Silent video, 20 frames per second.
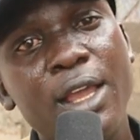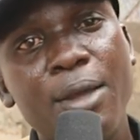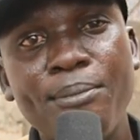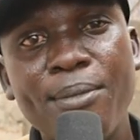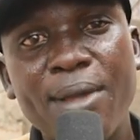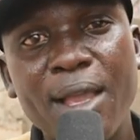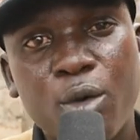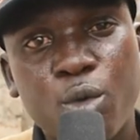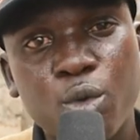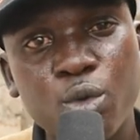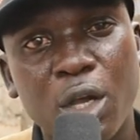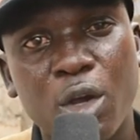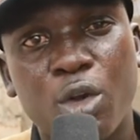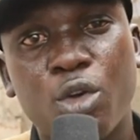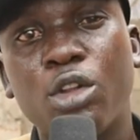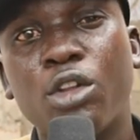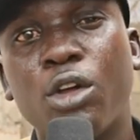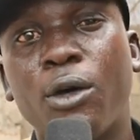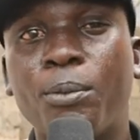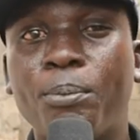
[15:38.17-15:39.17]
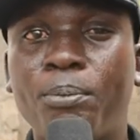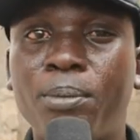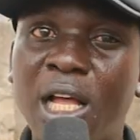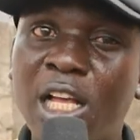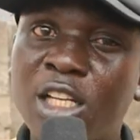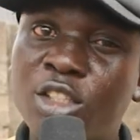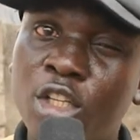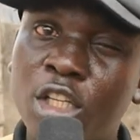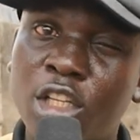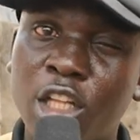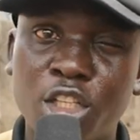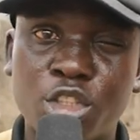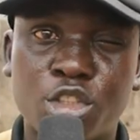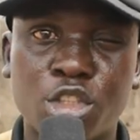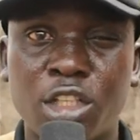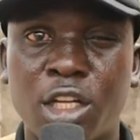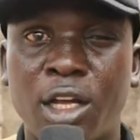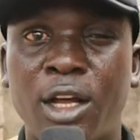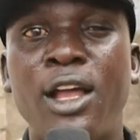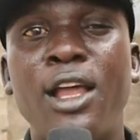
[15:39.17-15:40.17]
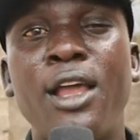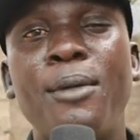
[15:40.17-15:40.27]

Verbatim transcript: Make una call on Blaise Joe International.